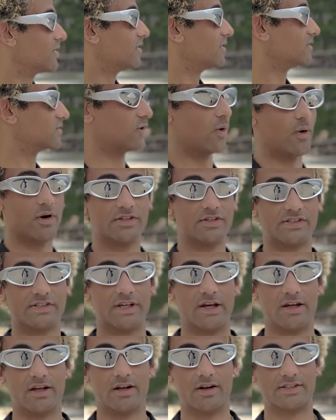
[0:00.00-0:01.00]
It's gorgeous
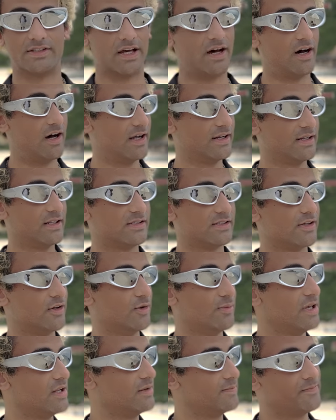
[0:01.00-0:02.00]
out here. It's hot, it's
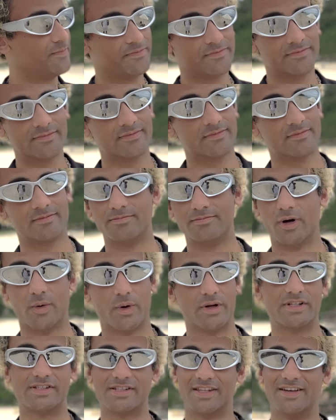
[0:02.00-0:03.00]
humid, but
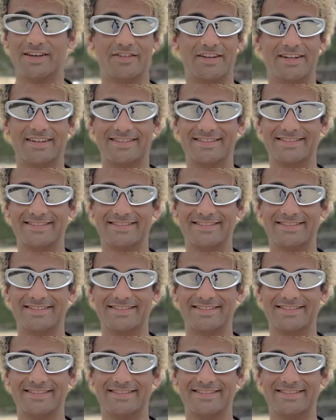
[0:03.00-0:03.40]
we're just living.